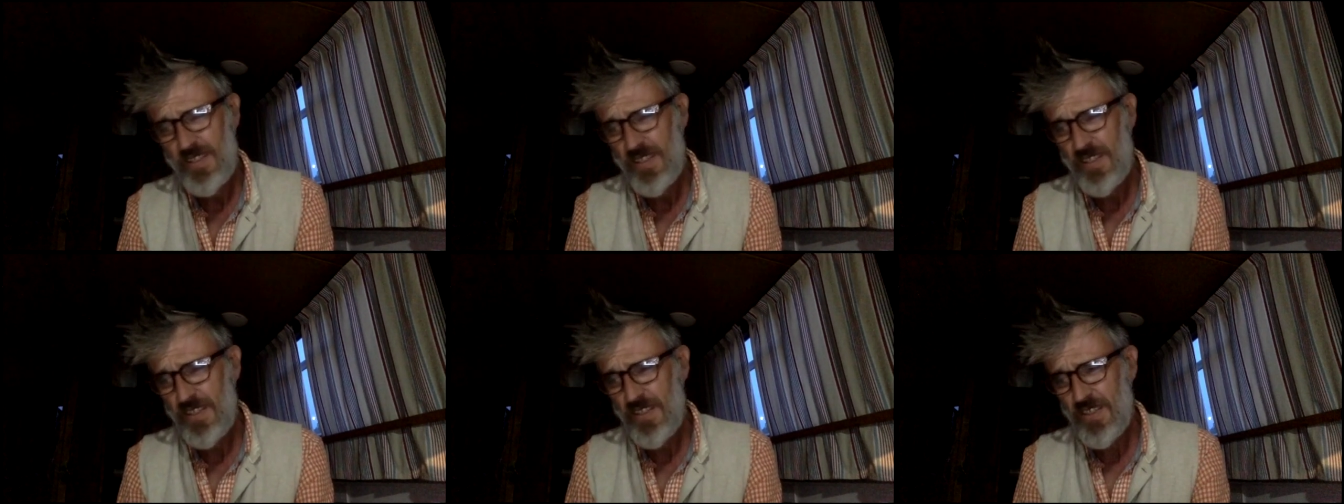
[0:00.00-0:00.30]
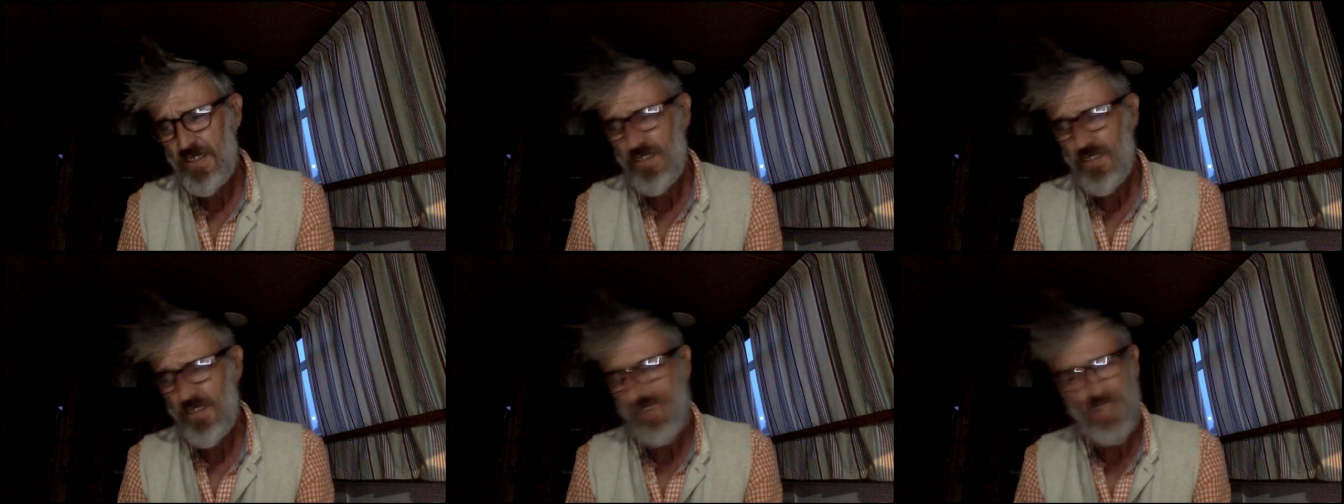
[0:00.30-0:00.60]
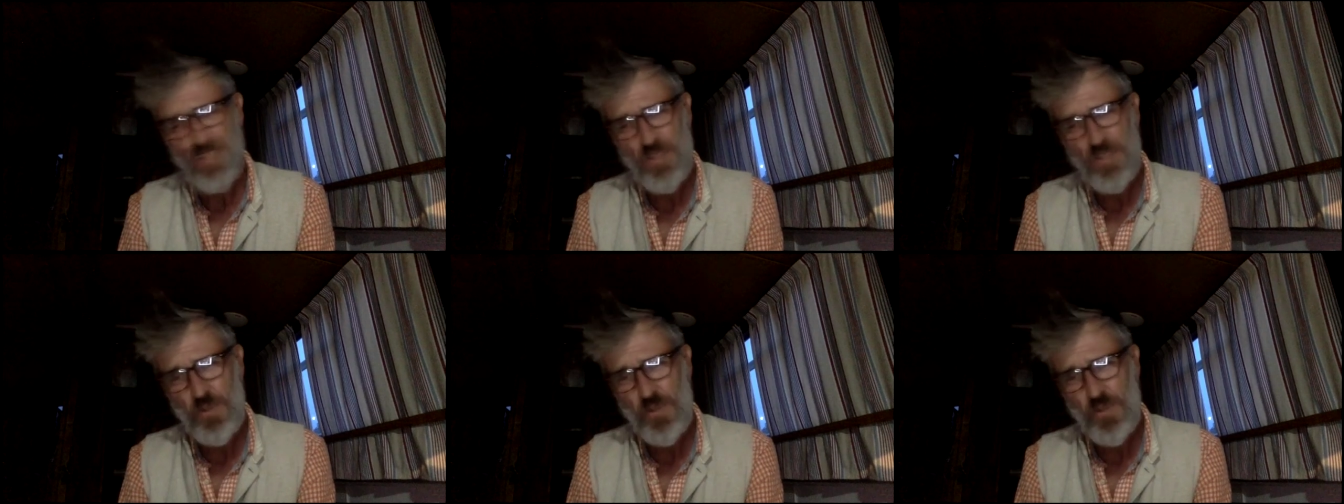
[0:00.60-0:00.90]
You can
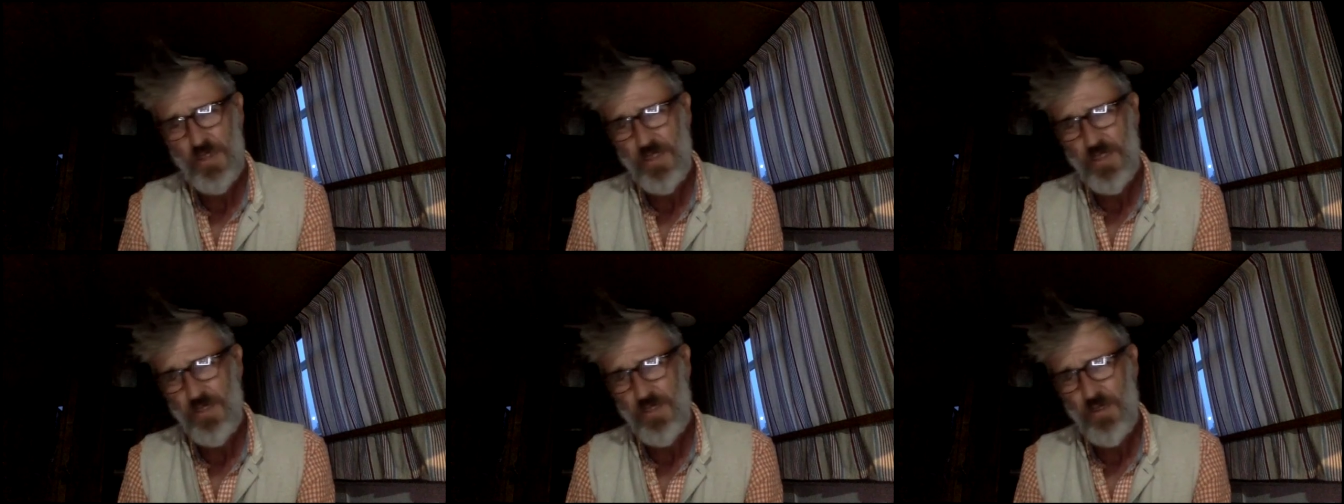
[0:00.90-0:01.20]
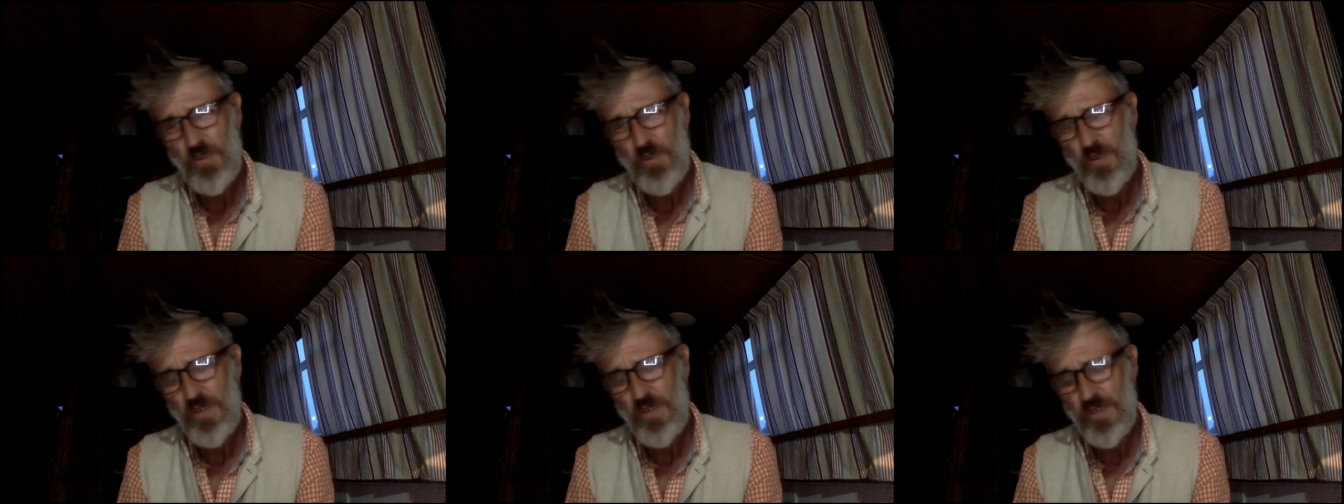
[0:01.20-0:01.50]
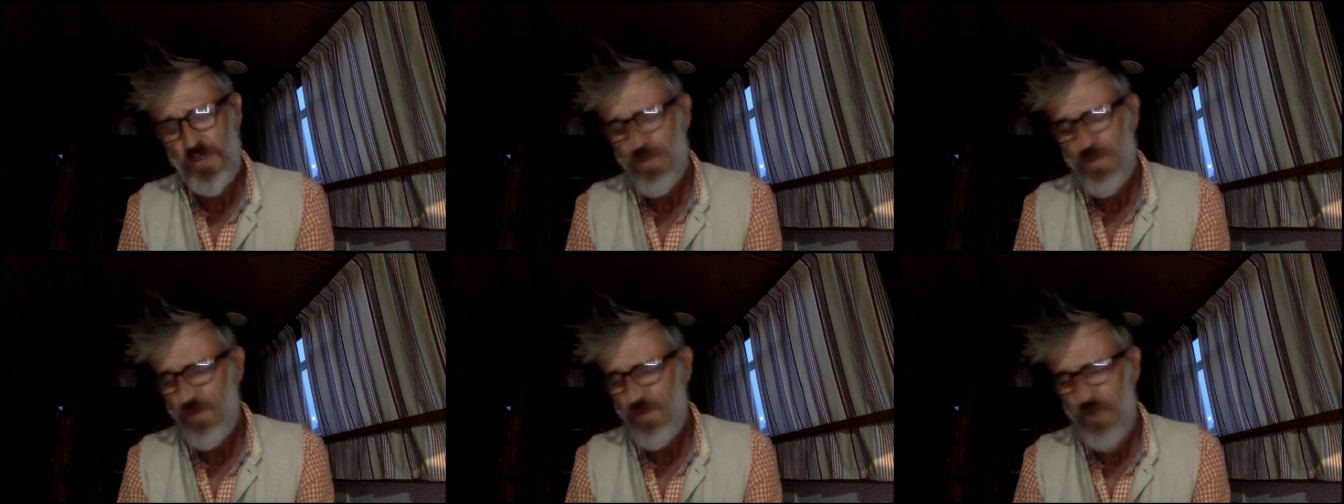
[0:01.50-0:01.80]
see all this
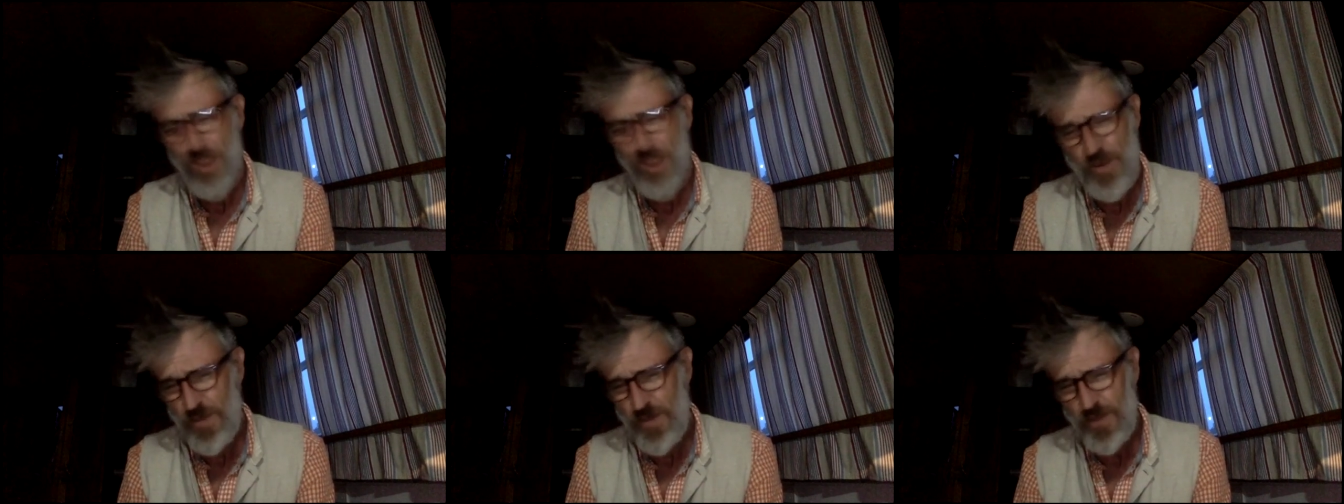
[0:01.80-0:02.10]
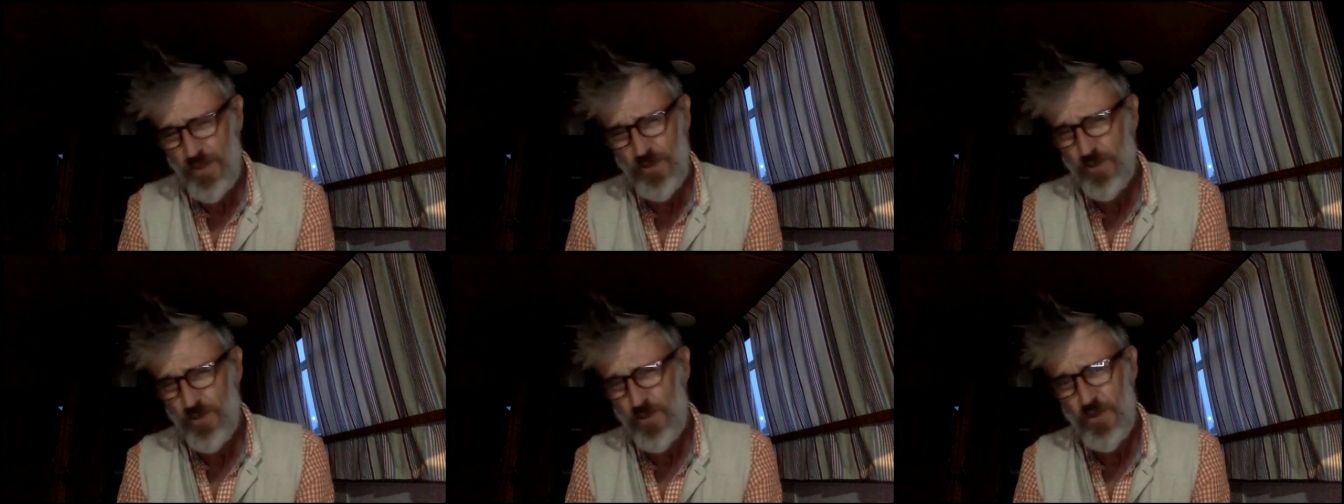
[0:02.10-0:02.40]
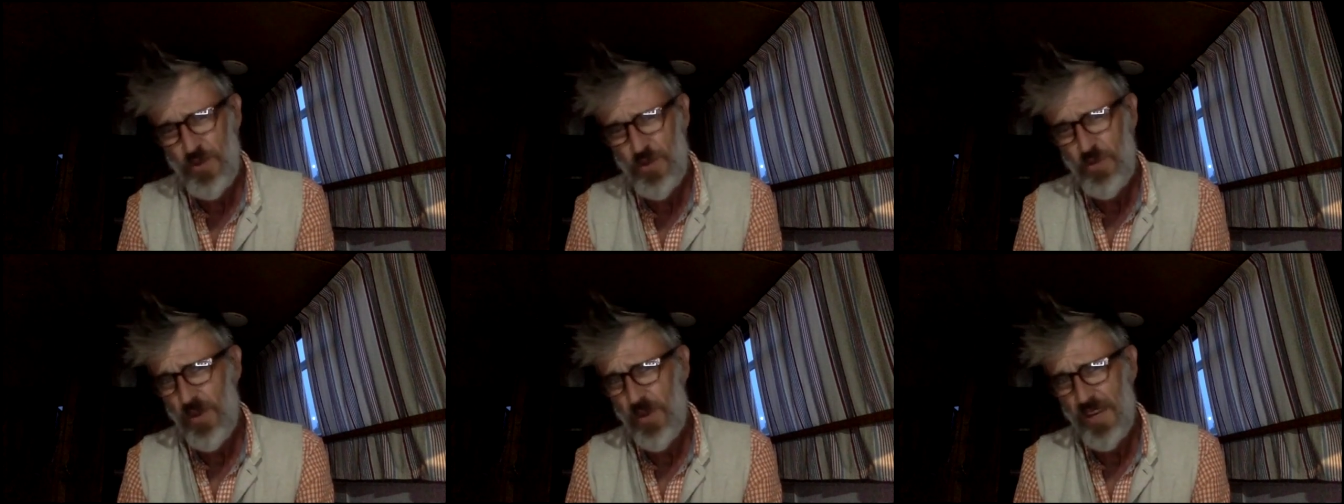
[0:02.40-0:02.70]
environmental
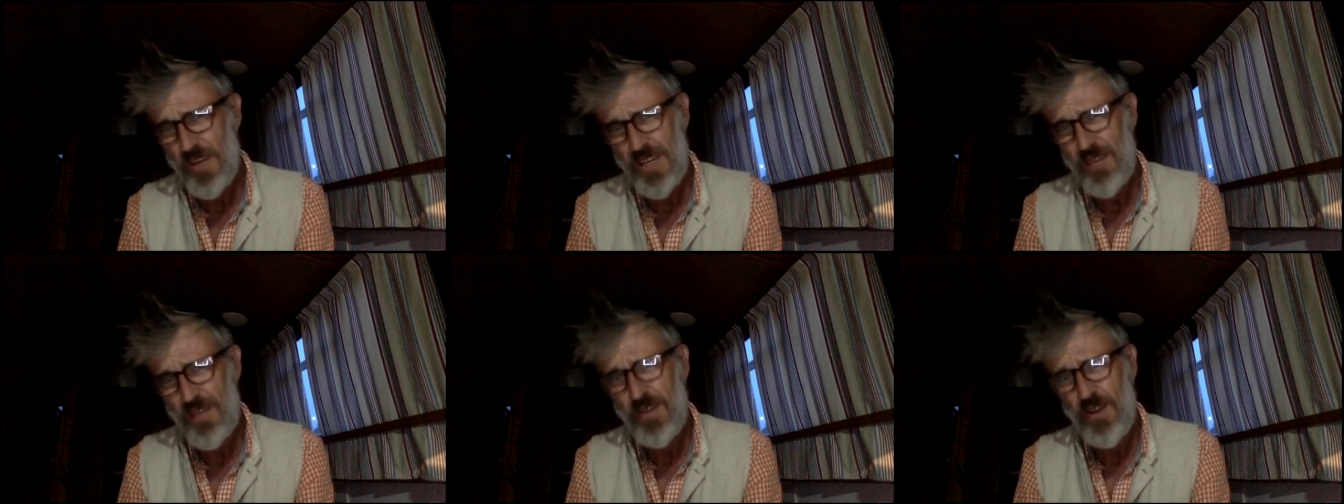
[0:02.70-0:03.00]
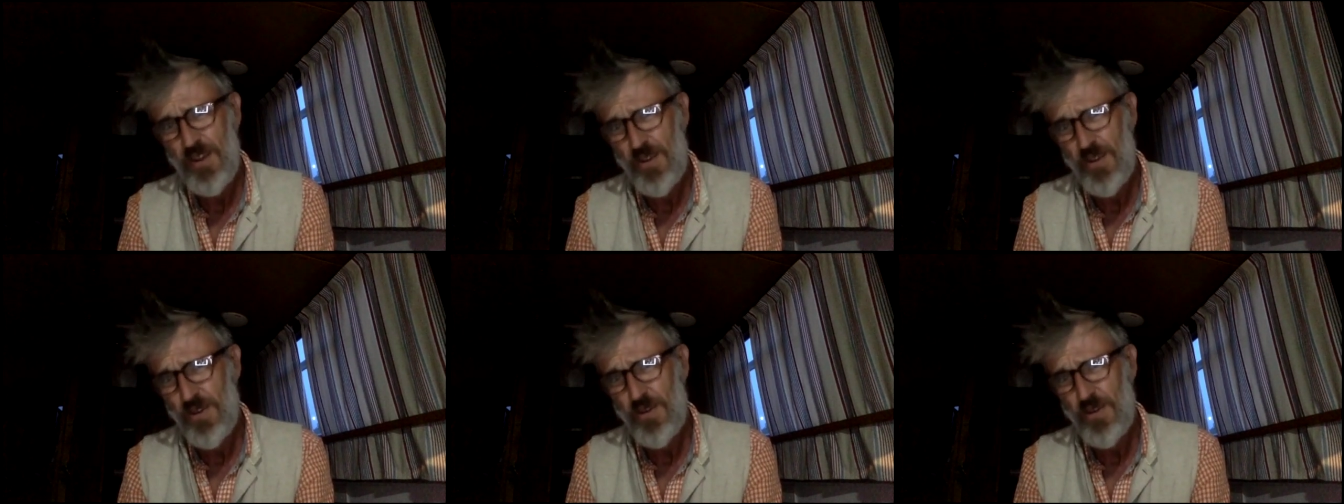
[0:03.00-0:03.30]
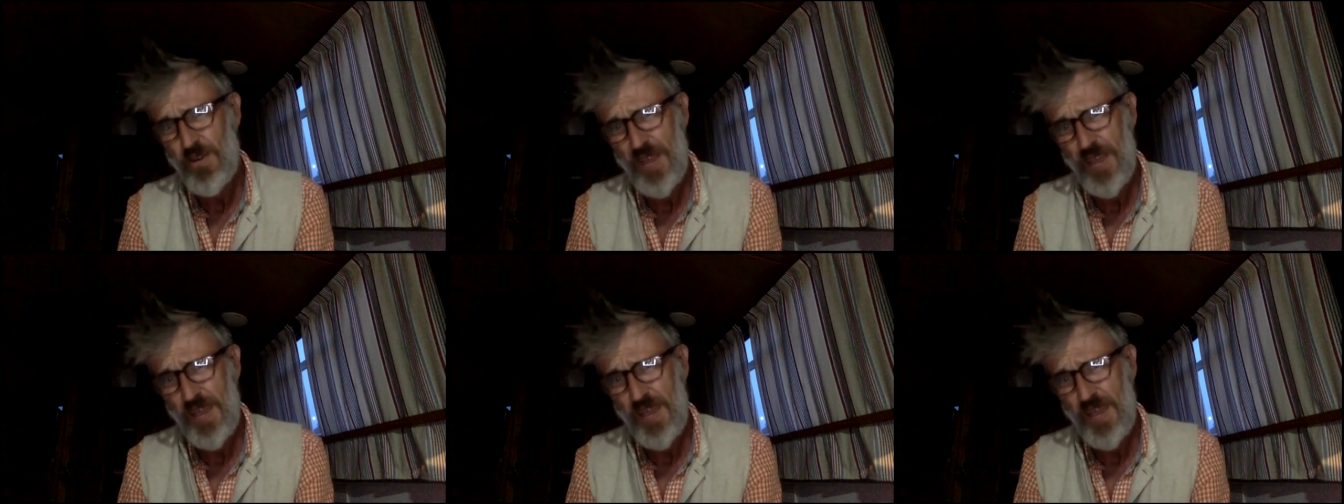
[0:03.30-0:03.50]
talk where I keep going on about